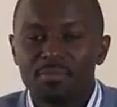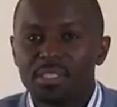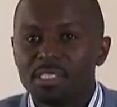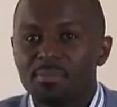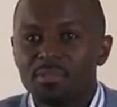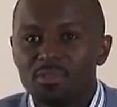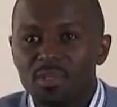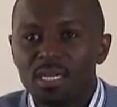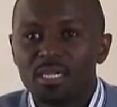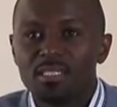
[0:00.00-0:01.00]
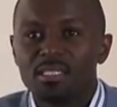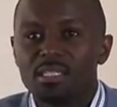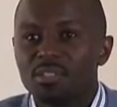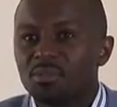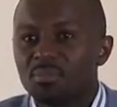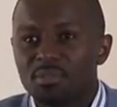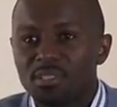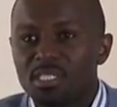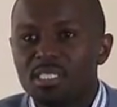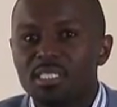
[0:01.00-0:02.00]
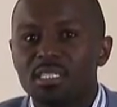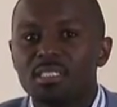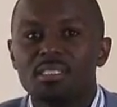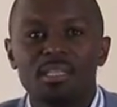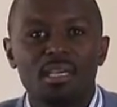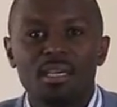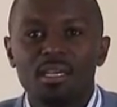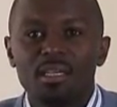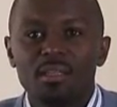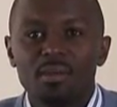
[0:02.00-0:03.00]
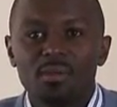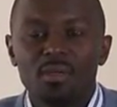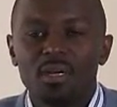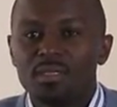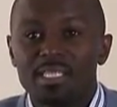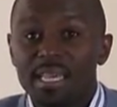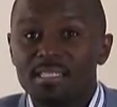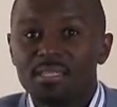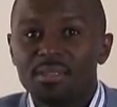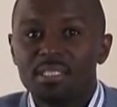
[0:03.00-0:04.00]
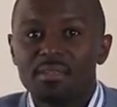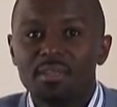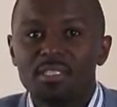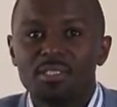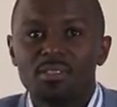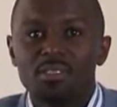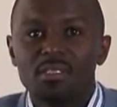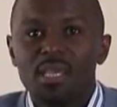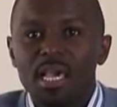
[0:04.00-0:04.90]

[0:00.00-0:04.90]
For example, drugs, surgical procedures, dietary interventions.